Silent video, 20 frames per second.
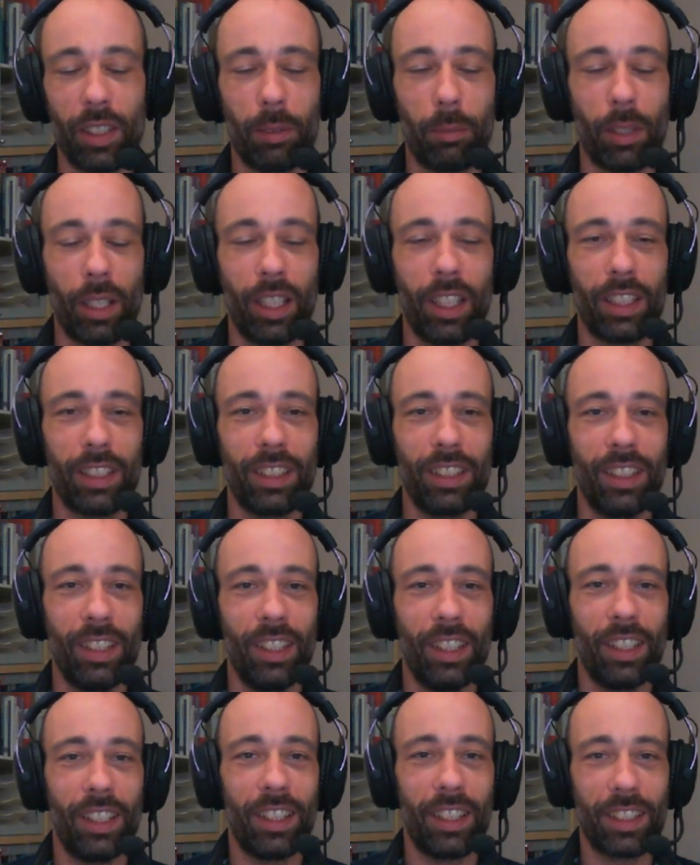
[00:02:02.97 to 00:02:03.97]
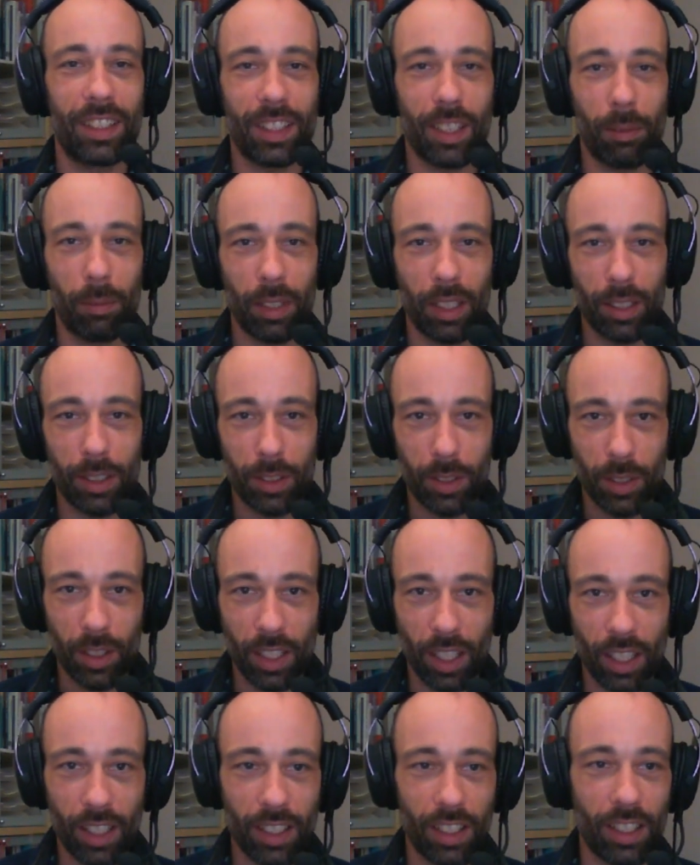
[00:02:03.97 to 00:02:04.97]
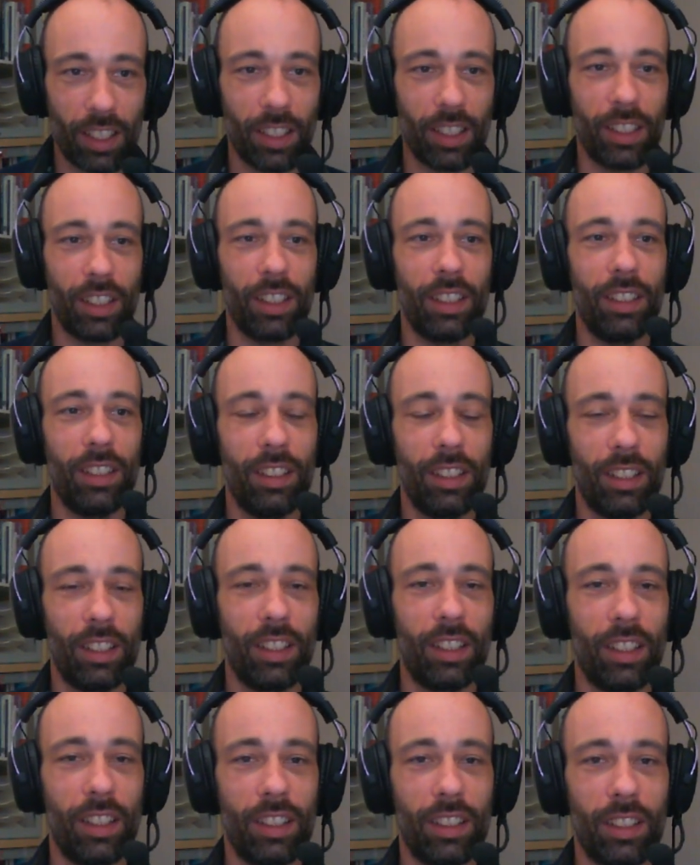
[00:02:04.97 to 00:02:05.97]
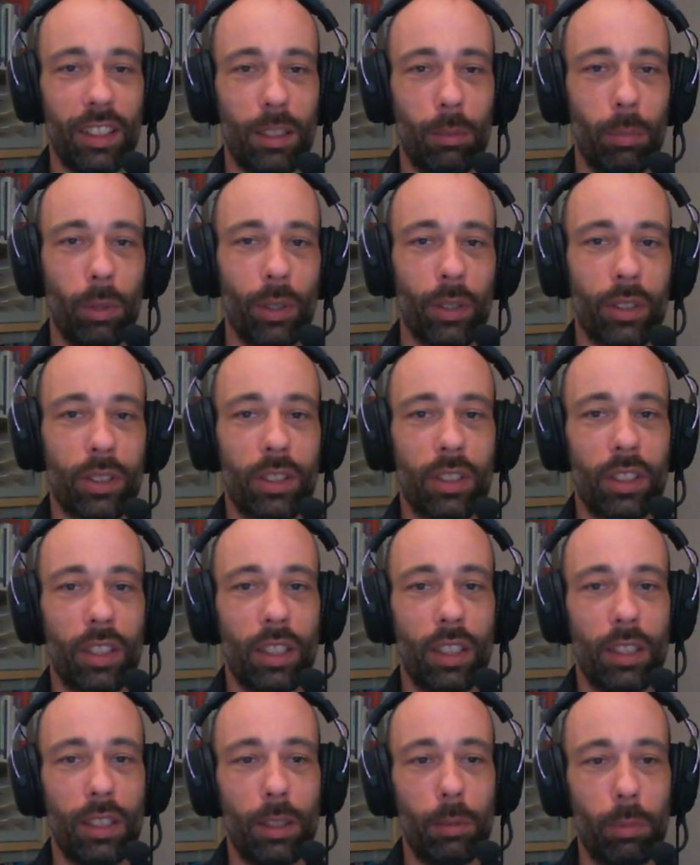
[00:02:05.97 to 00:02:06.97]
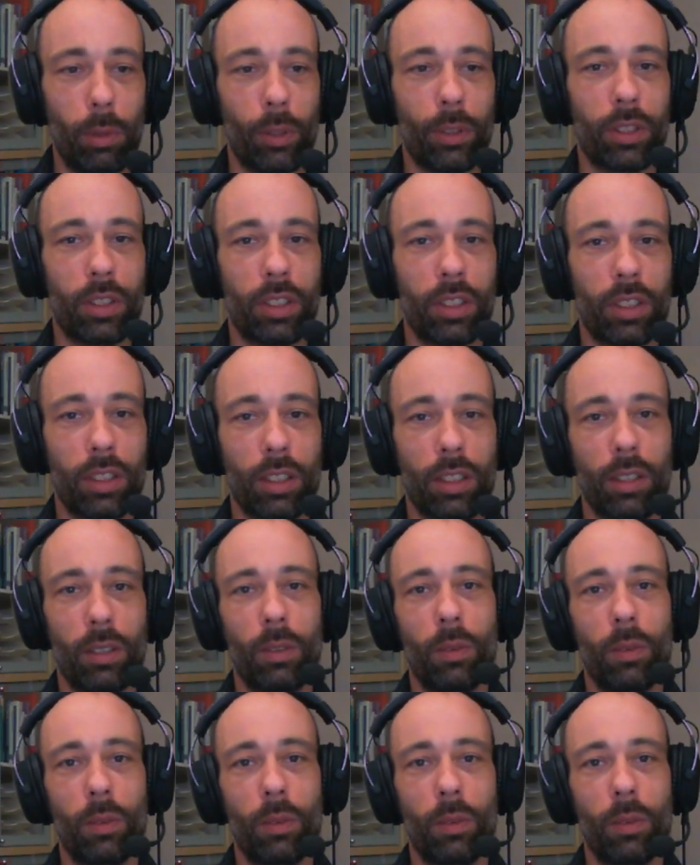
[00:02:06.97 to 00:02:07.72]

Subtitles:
in my head, it's coming together in these blocks, and these blocks